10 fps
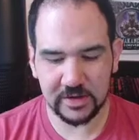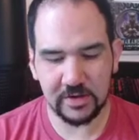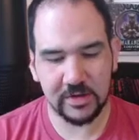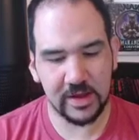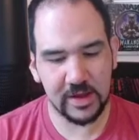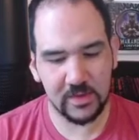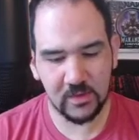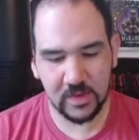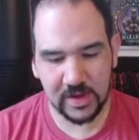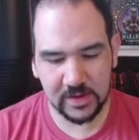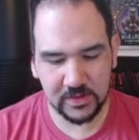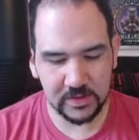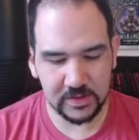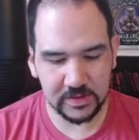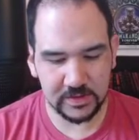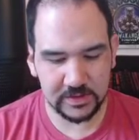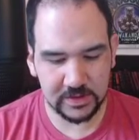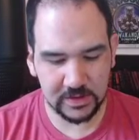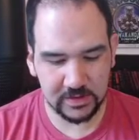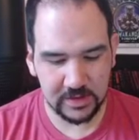Okay, way cool.
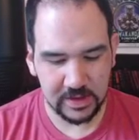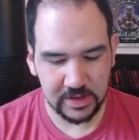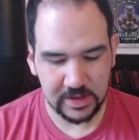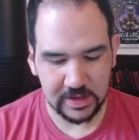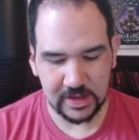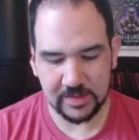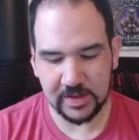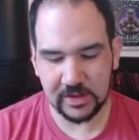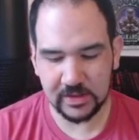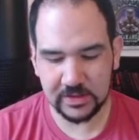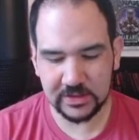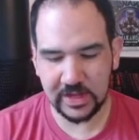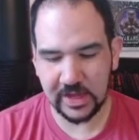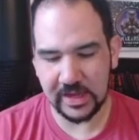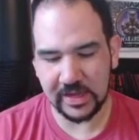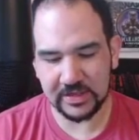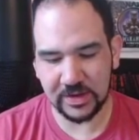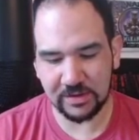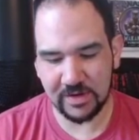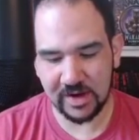So it looks like it's going
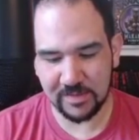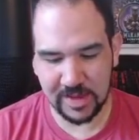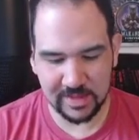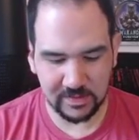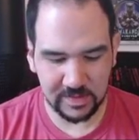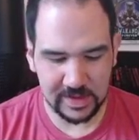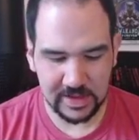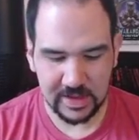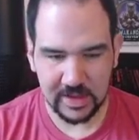to recommend that we